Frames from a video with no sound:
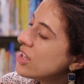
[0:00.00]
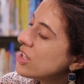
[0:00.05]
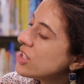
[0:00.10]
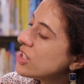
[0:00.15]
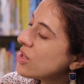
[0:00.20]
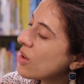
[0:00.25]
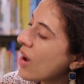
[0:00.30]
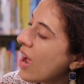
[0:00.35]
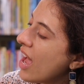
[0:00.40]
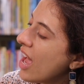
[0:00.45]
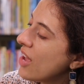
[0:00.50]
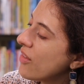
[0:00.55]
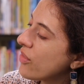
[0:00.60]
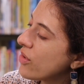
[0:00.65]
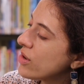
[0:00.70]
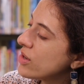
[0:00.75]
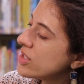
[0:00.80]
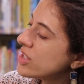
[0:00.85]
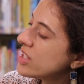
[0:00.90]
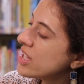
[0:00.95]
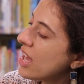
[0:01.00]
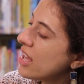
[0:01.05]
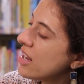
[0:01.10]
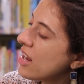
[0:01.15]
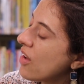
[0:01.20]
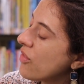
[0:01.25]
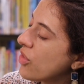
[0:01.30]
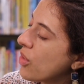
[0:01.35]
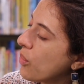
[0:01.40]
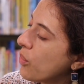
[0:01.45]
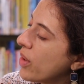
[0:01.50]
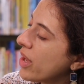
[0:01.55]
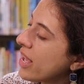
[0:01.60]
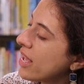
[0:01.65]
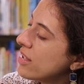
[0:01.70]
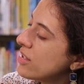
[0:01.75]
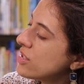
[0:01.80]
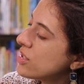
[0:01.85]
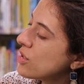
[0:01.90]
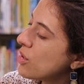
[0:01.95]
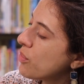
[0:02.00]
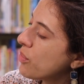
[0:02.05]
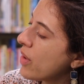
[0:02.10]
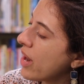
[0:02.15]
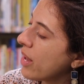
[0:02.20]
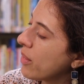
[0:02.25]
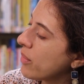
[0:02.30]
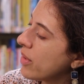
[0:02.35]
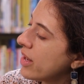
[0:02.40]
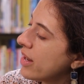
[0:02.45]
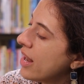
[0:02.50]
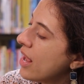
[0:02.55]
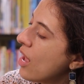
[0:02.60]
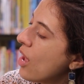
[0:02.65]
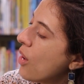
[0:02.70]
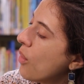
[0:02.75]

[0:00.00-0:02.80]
Sir Ivor, son of the wicked Sir Brangwen,